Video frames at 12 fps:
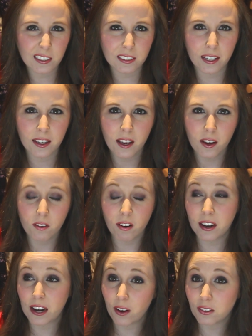because
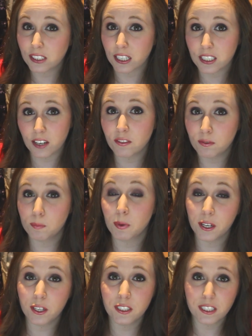right now it's actually have
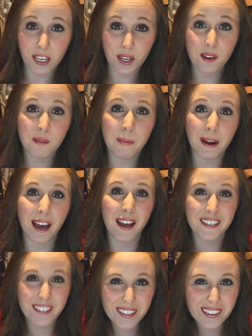pretty good skin, but
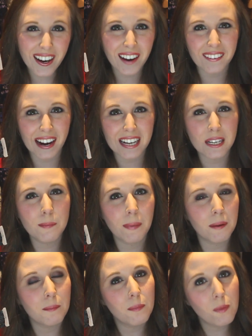I do cover acne,
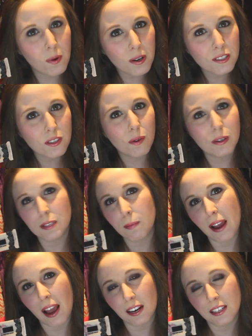but more so just
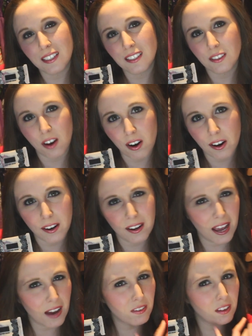my acne scarring, and
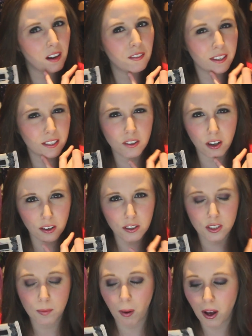I have a lot of like darker
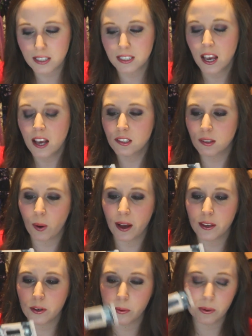spots, so I
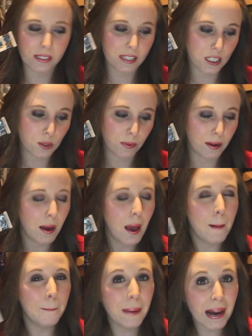use this one.
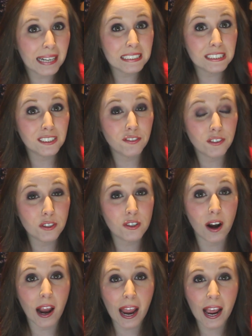But in the future
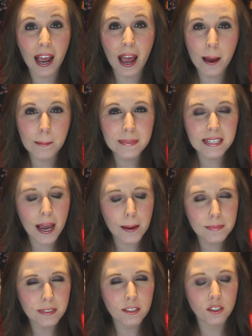I am
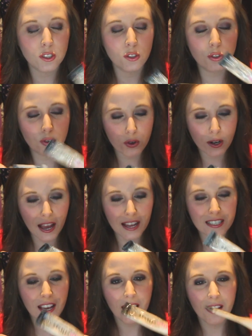tempted to
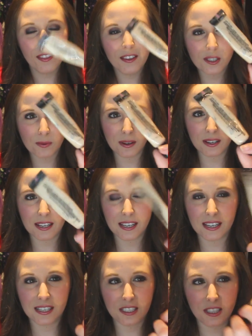get this one
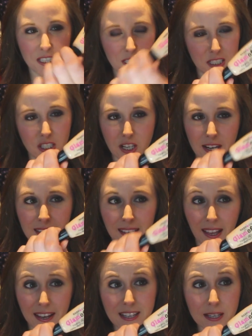in, this is shade
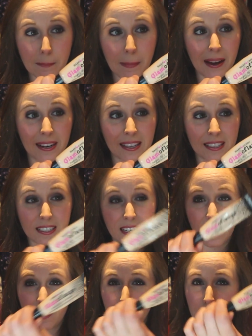light, but to
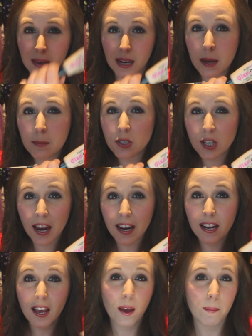get the medium
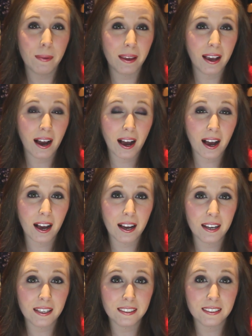shade,
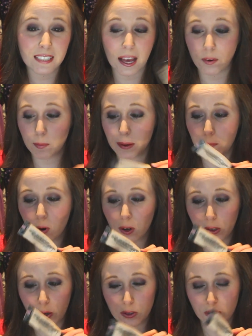because that would be more
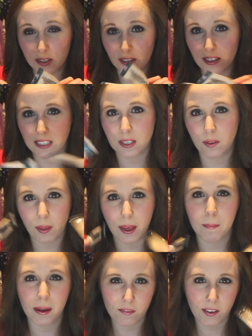closer to this and
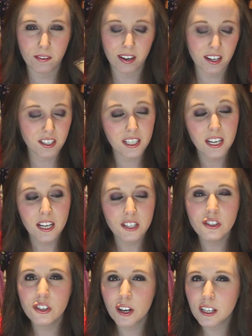like my foundation,
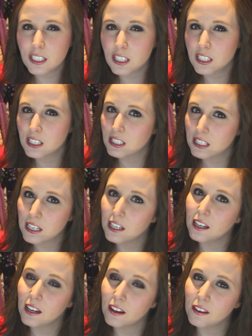just to
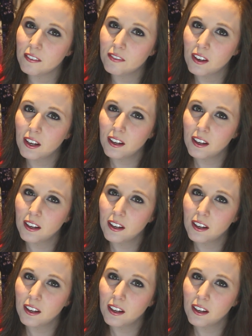see if